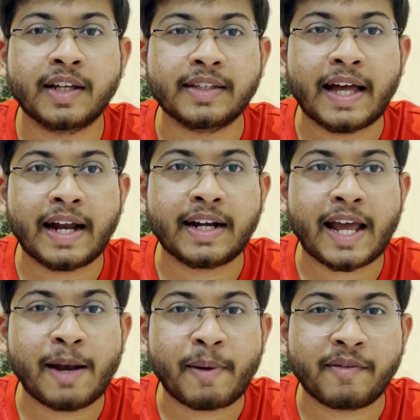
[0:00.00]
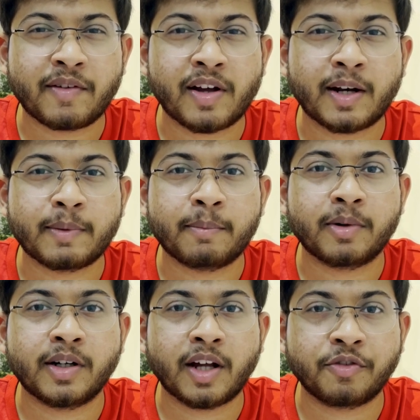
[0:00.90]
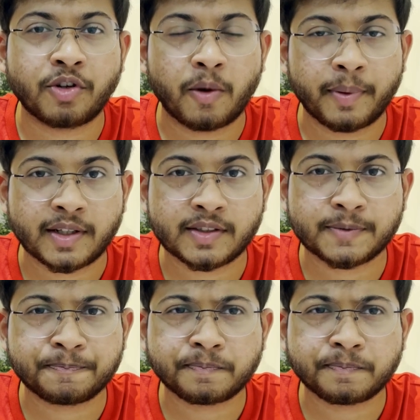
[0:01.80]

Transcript: that help everyone remember tough topics.